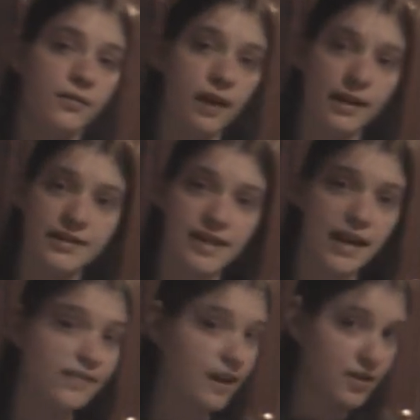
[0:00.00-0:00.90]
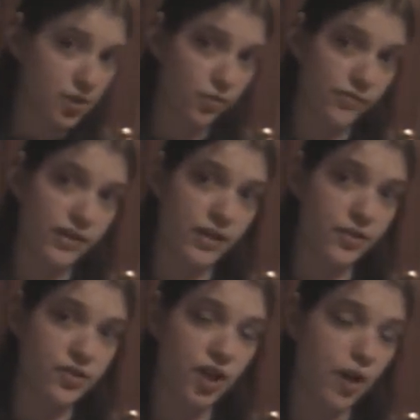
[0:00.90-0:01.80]
Not to say that I don't love the
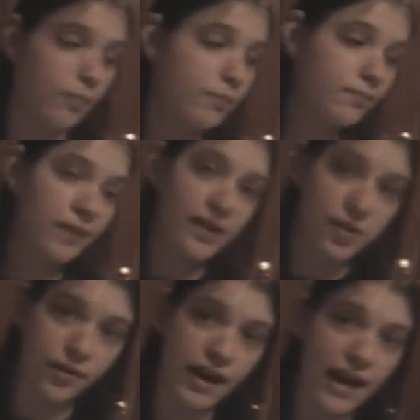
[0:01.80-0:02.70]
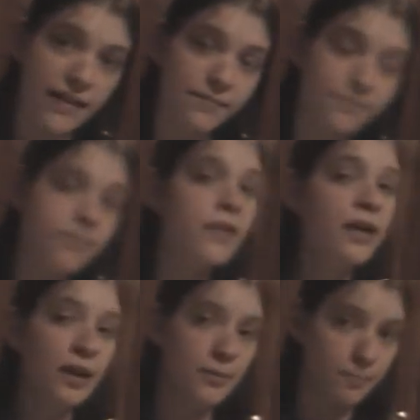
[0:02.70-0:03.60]
English dub, it's okay,
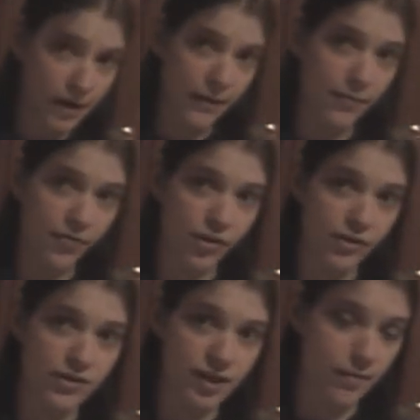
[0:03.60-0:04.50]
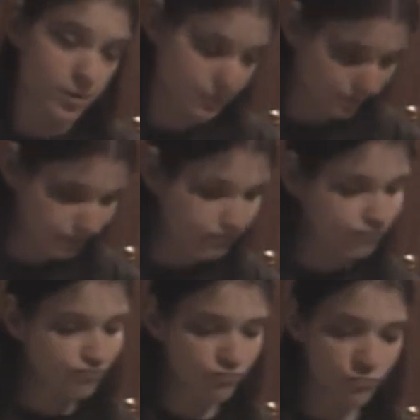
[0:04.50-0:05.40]
but I prefer the subbed.
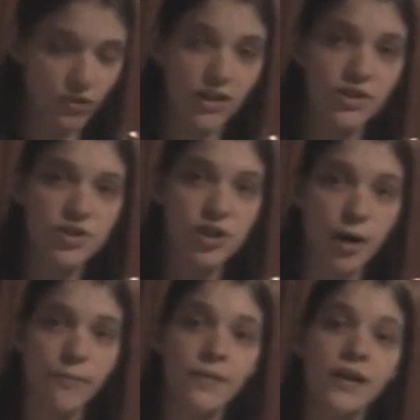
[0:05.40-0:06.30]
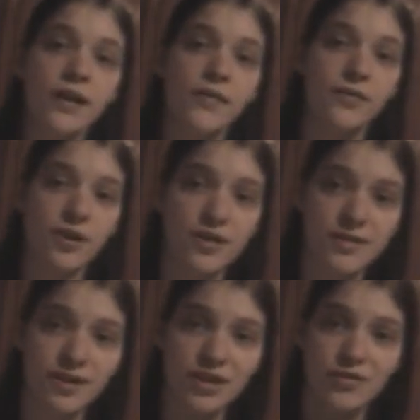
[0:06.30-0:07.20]
So, for those
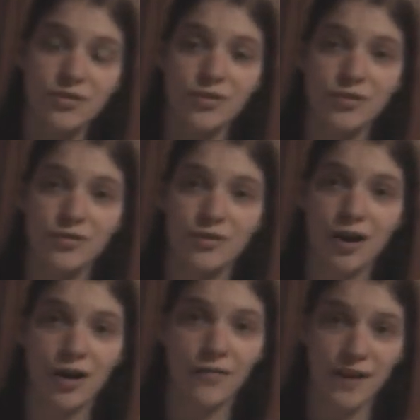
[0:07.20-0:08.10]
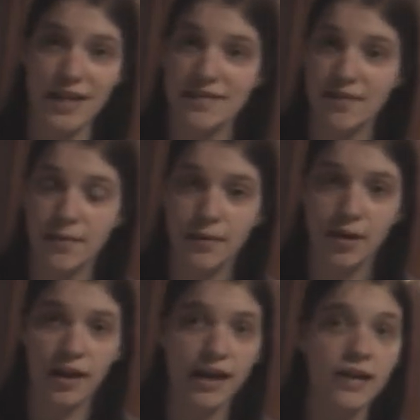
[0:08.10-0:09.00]
of you who are fans of
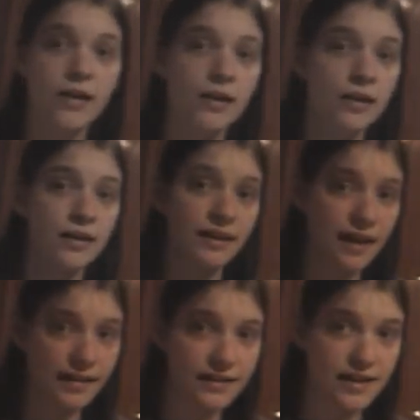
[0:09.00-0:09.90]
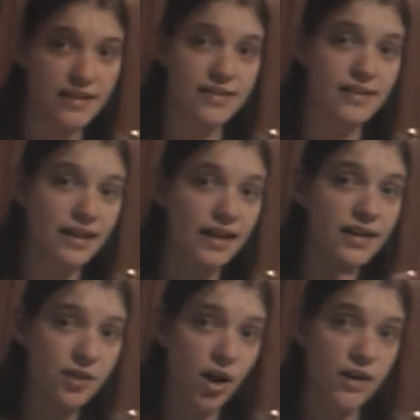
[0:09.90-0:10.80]
Vampire Knight, get the disc,
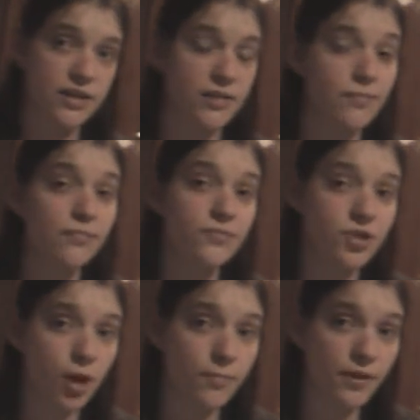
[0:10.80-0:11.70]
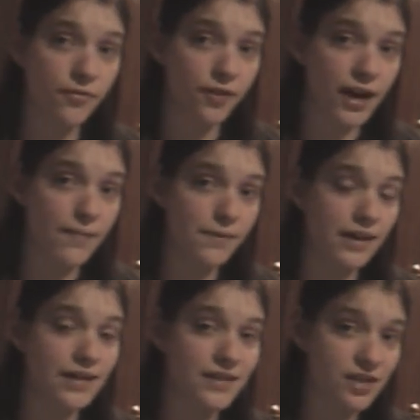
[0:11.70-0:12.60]
it's awesome. Don't be afraid
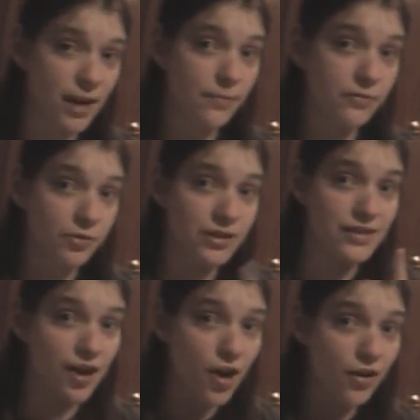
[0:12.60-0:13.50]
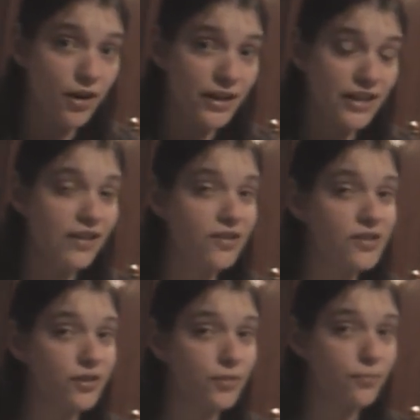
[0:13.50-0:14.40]
because the Japanese voices are on here
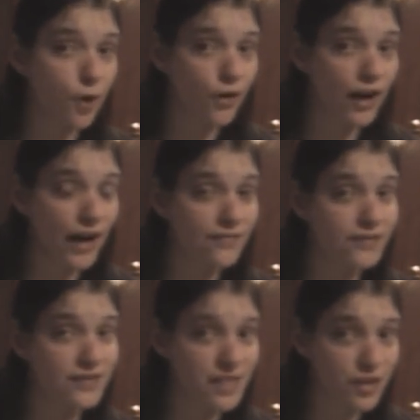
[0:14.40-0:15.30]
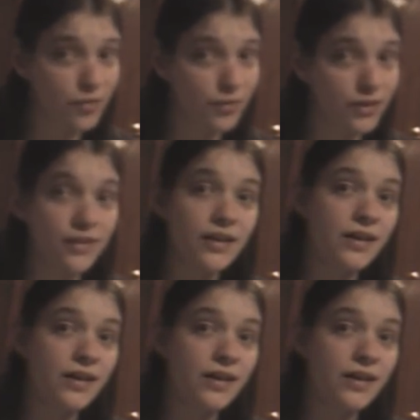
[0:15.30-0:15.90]
so you won't have to deal with